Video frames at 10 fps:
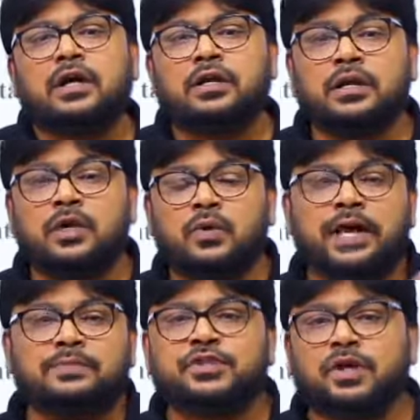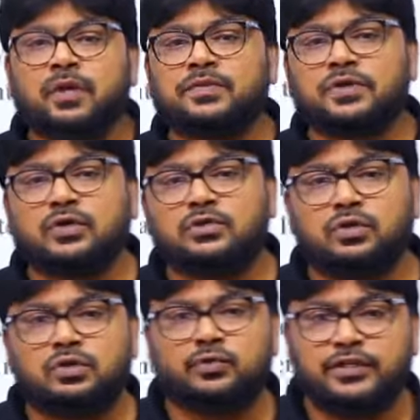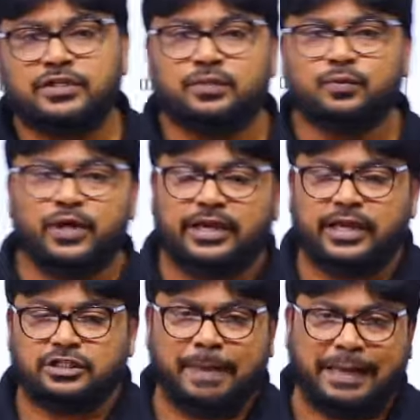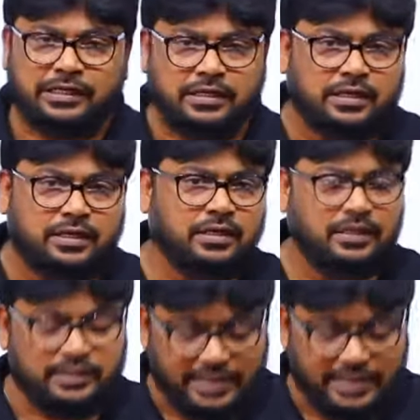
new MCQs also, which we can expect in the